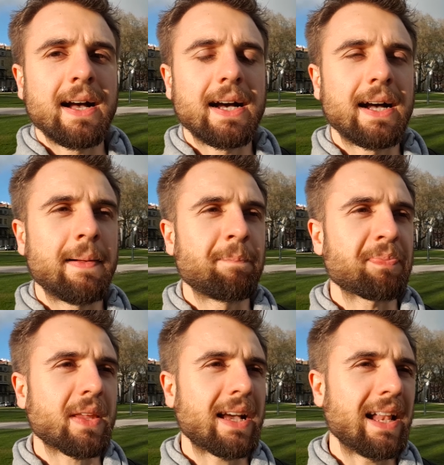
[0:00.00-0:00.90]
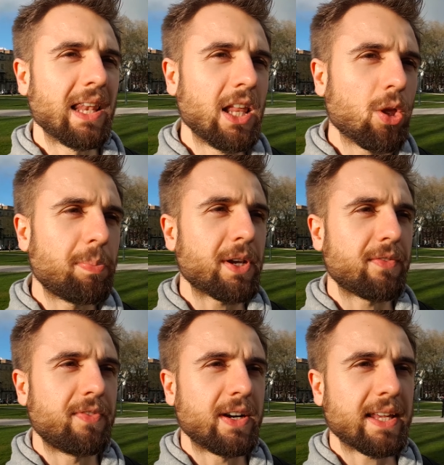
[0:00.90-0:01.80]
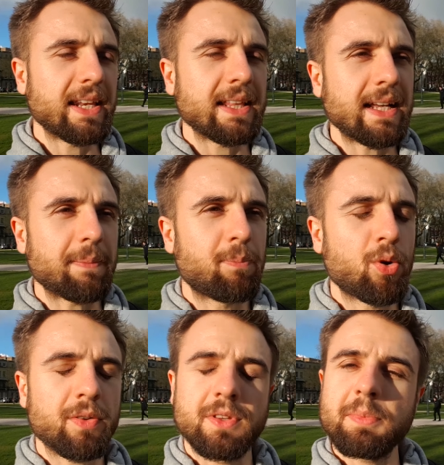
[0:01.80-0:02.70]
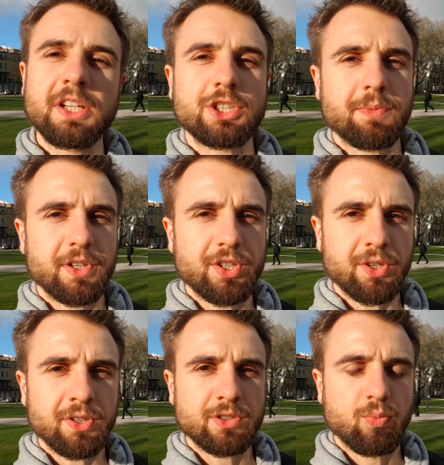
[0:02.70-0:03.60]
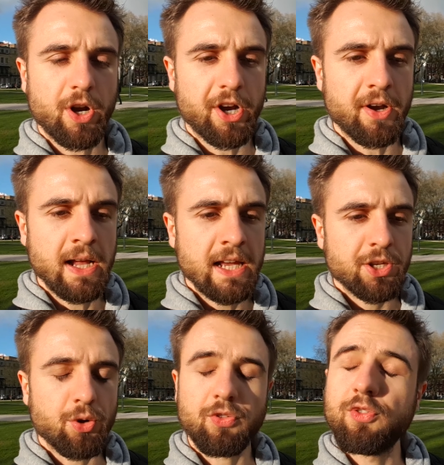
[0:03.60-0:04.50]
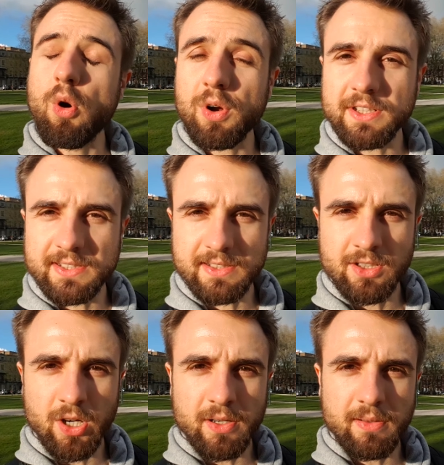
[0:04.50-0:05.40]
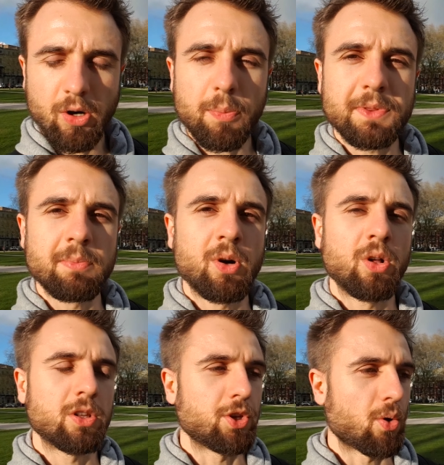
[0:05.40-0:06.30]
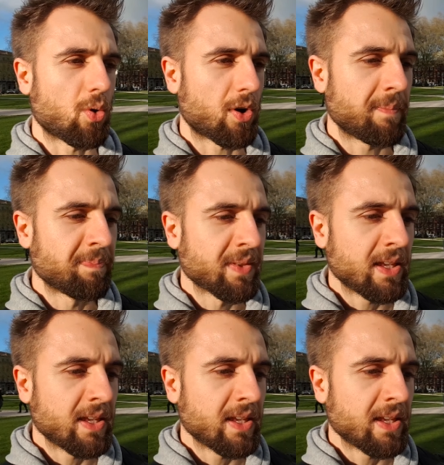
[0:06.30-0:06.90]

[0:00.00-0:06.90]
um, a little bit of uh, hitting that point of diminishing returns where your focus is not optimal, you're